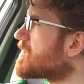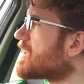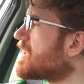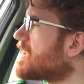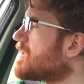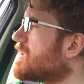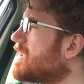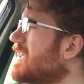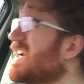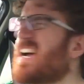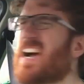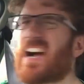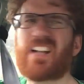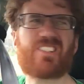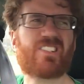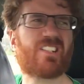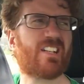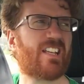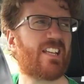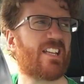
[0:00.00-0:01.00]
So
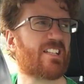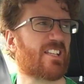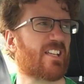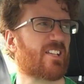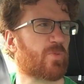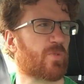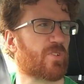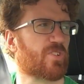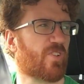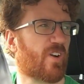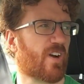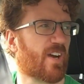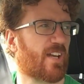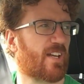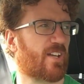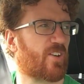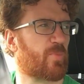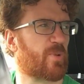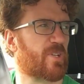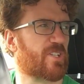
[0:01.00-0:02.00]
actually he says what's cracking
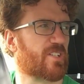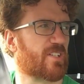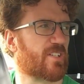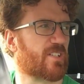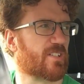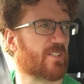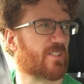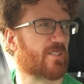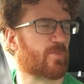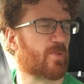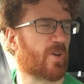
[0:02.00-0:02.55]
little bitches,